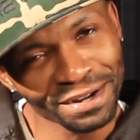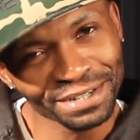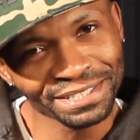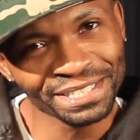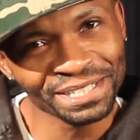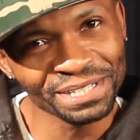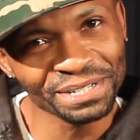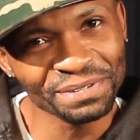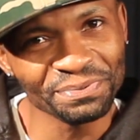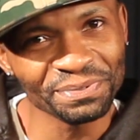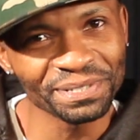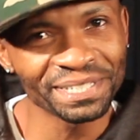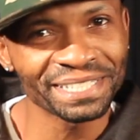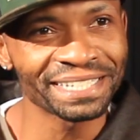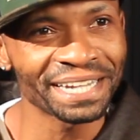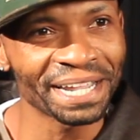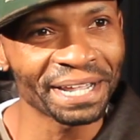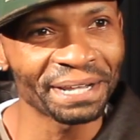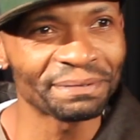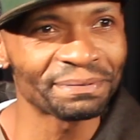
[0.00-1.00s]
Artillery
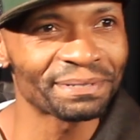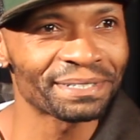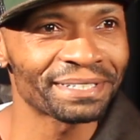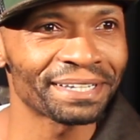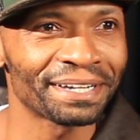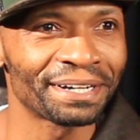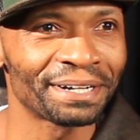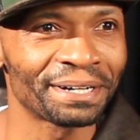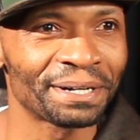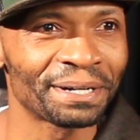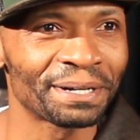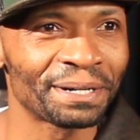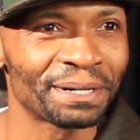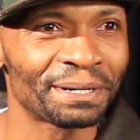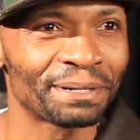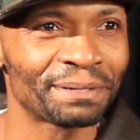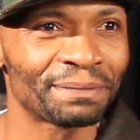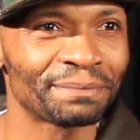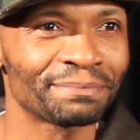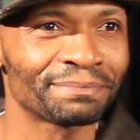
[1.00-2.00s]
Snipes.
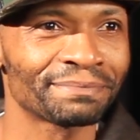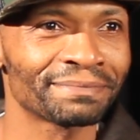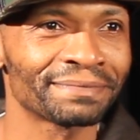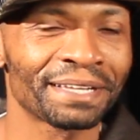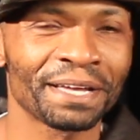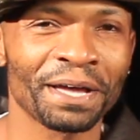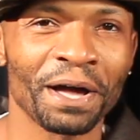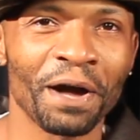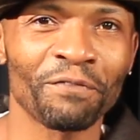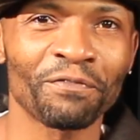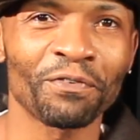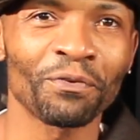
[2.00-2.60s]
I'm